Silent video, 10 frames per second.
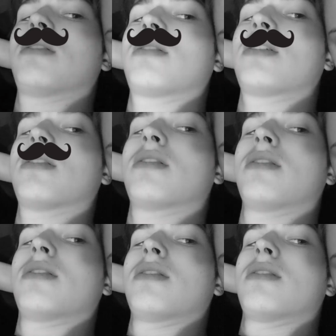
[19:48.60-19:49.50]
it look like...
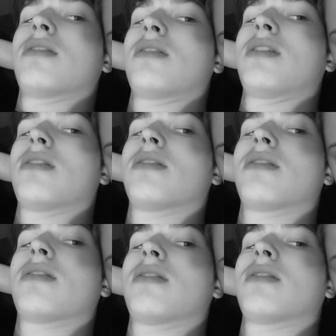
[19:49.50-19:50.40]
Yeah.
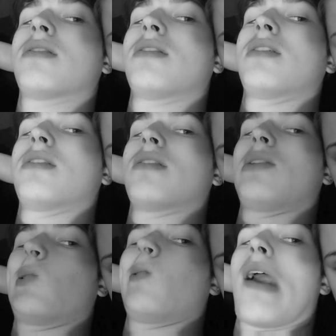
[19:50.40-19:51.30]

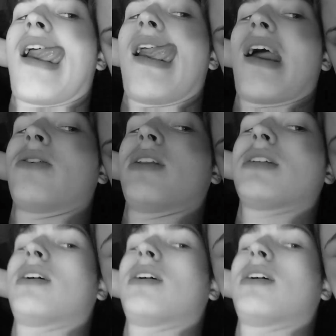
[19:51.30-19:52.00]
Not on that